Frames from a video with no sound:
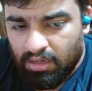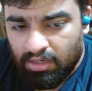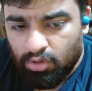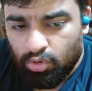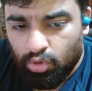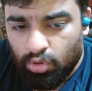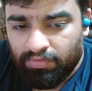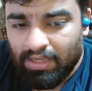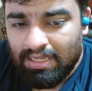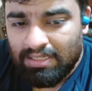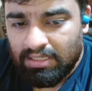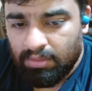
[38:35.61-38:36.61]
I don't know if he
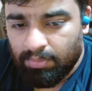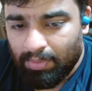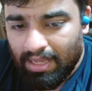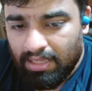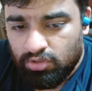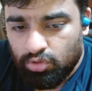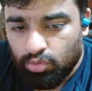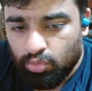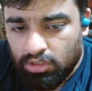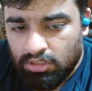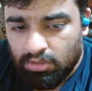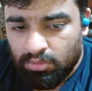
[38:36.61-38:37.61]
has any plans to
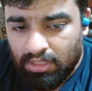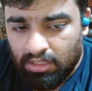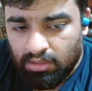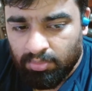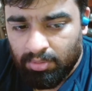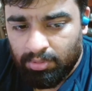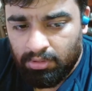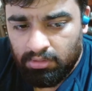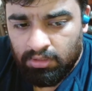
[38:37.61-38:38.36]
watch it with other people.